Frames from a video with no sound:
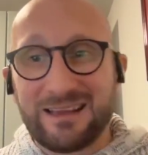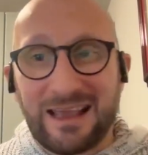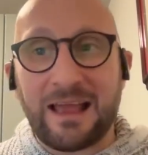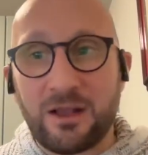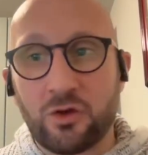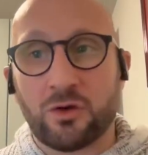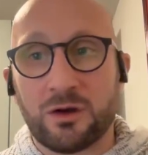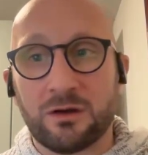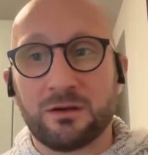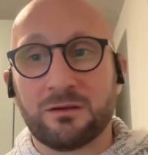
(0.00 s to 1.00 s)
Can
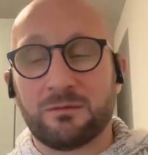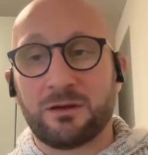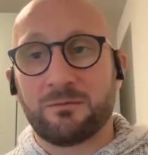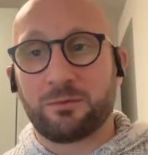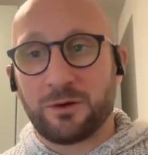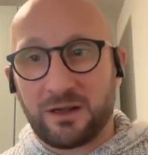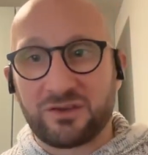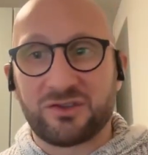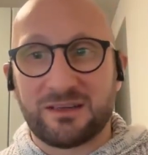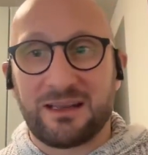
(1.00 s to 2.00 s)
your
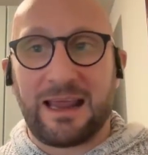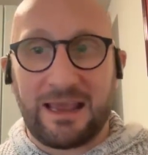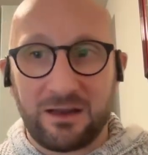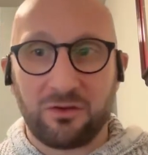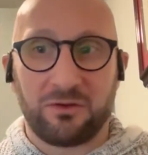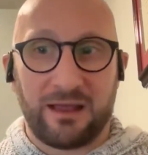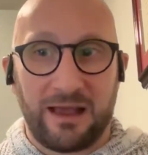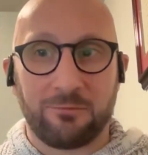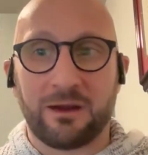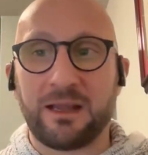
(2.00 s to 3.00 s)
production handle
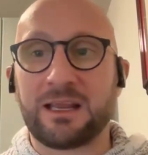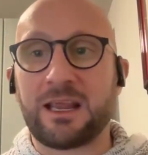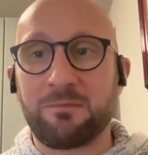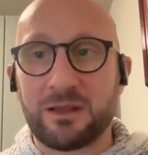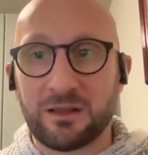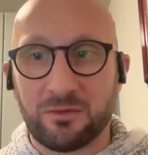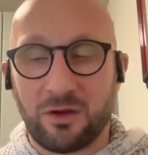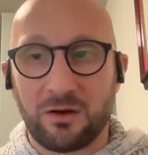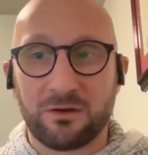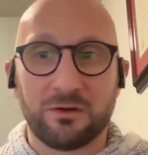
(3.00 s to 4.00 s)
that, right? Keeping them
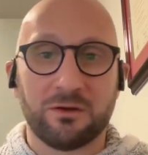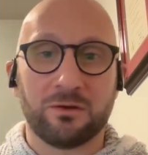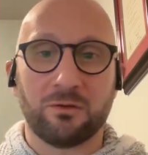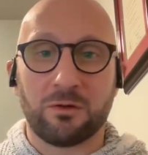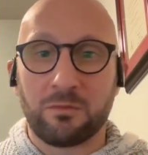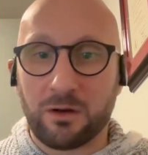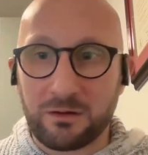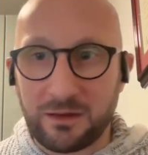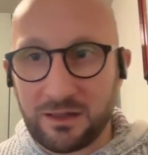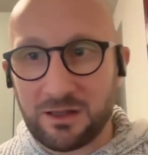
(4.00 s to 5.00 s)
longer or
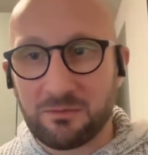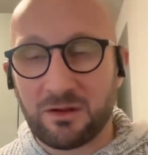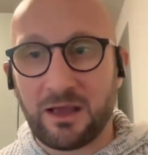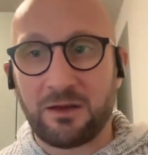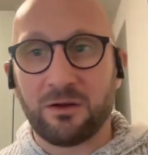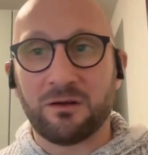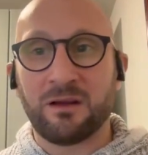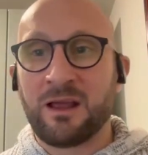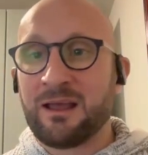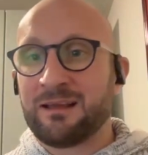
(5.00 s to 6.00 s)
marketing them lighter.
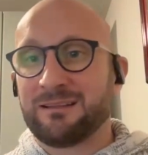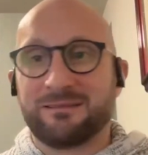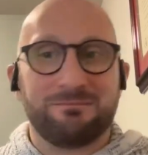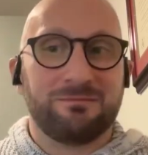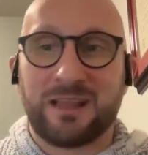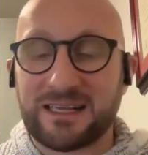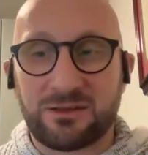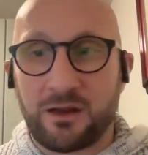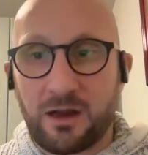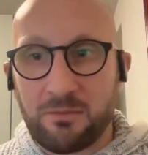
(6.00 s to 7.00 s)
That's
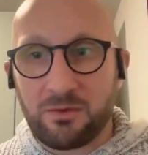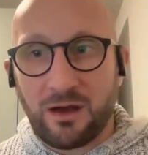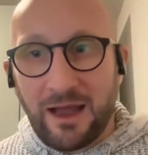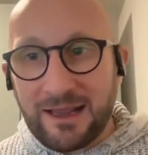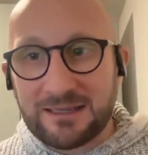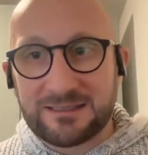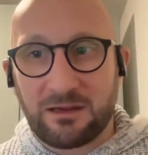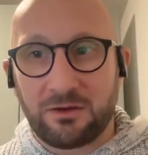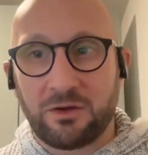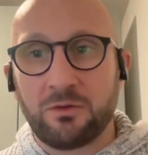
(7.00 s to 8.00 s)
not a number I can
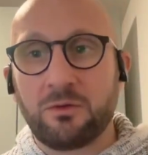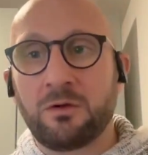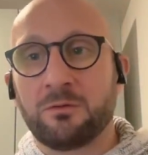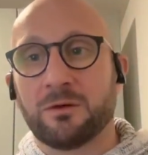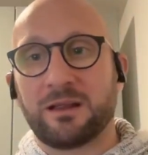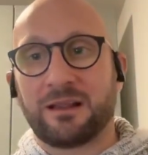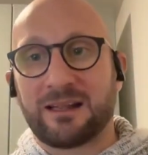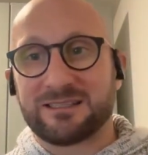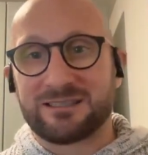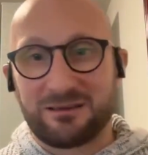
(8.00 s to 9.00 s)
tell you, right?
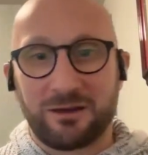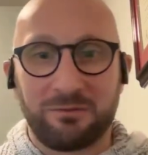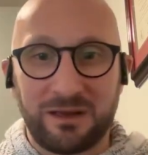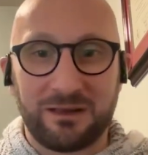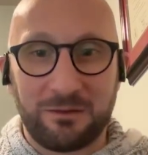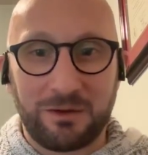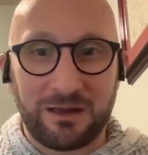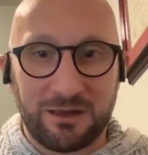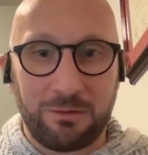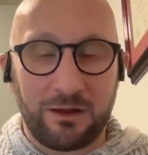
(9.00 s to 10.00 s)
That's going to be de-
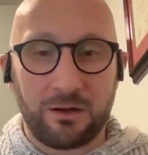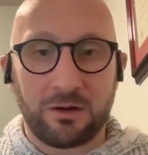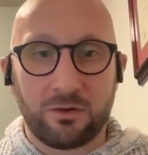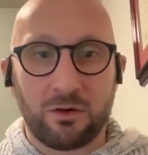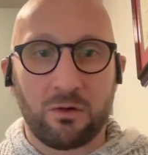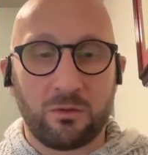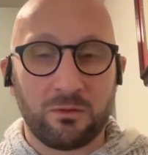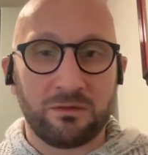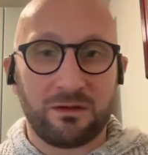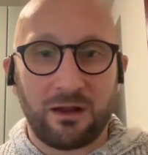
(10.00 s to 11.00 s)
dependent on your
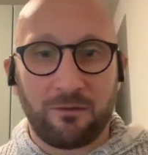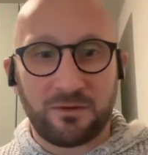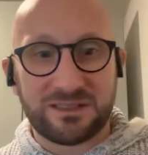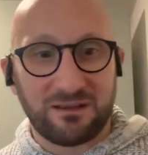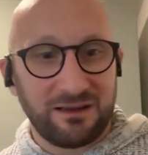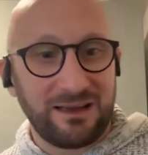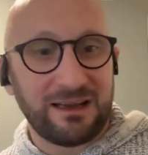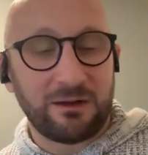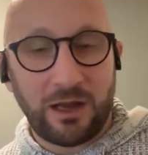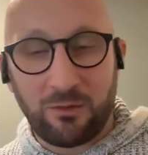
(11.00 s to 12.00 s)
own uh,
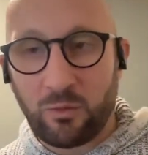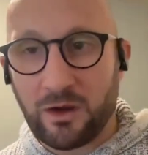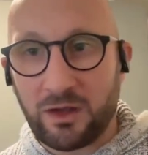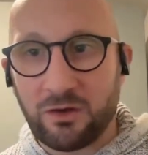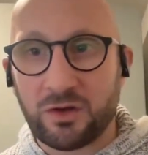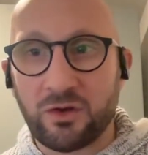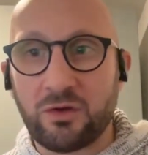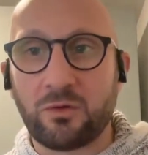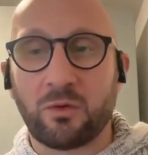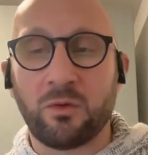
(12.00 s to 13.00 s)
facility and, and what you can
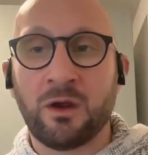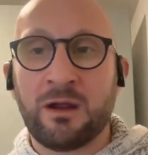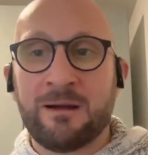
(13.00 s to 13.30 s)
do,